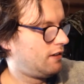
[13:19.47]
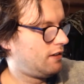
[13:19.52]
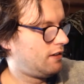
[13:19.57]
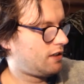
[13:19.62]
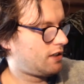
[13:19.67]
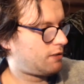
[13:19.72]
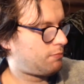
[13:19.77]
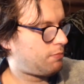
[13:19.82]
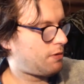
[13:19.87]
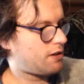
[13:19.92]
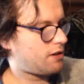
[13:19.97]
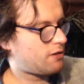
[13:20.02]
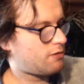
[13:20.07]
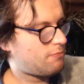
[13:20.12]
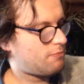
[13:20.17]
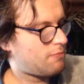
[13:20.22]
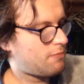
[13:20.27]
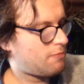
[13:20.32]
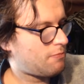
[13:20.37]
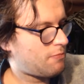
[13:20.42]

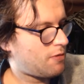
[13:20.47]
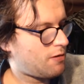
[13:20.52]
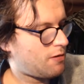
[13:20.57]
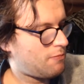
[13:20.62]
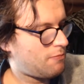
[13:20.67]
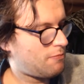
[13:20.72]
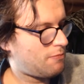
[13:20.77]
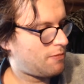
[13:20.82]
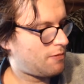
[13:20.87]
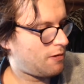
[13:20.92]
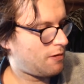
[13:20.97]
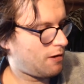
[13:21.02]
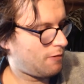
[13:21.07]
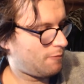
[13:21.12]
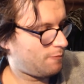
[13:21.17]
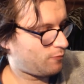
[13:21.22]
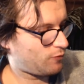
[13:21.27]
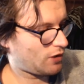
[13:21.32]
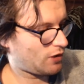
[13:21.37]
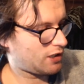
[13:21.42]
espresso mo-
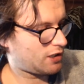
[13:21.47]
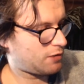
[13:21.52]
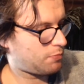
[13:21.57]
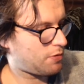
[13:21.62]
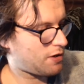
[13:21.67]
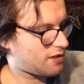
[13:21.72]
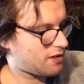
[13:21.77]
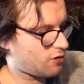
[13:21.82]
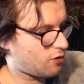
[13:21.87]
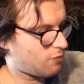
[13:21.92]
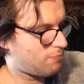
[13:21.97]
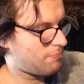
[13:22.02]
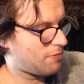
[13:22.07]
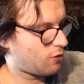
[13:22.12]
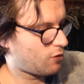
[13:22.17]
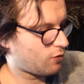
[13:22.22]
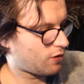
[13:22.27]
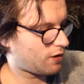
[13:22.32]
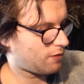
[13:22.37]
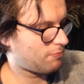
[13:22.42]
espresso
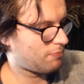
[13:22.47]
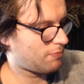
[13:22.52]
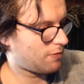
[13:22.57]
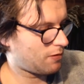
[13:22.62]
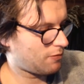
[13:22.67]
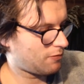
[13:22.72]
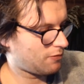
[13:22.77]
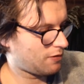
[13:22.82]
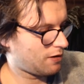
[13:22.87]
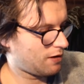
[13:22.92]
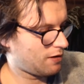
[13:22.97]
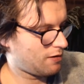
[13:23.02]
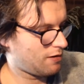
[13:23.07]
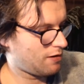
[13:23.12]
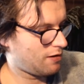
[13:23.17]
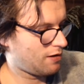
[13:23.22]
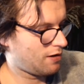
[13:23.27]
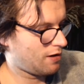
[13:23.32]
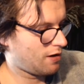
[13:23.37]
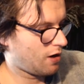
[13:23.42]
milk. Oh,
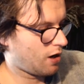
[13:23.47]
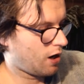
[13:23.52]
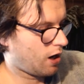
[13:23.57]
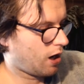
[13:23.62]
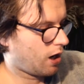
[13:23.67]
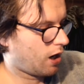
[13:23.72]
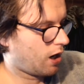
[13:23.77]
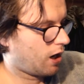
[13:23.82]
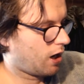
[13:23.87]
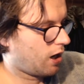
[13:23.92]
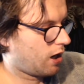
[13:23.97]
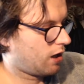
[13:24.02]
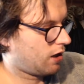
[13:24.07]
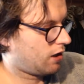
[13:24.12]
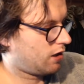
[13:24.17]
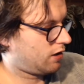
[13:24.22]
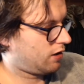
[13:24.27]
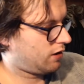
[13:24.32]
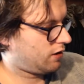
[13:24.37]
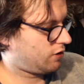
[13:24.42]

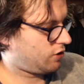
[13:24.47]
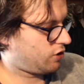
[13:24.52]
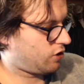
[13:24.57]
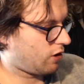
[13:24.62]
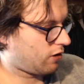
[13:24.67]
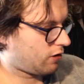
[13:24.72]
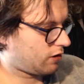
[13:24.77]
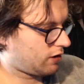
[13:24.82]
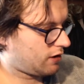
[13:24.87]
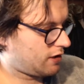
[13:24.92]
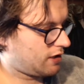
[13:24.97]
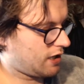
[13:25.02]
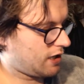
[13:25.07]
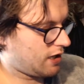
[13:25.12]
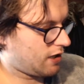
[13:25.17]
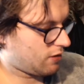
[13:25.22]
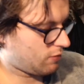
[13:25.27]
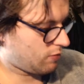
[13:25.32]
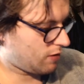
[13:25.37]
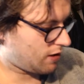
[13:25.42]
it's chocolatey
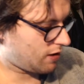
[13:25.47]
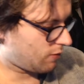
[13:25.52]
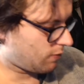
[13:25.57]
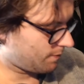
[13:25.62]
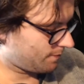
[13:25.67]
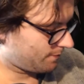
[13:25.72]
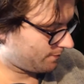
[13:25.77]
as well.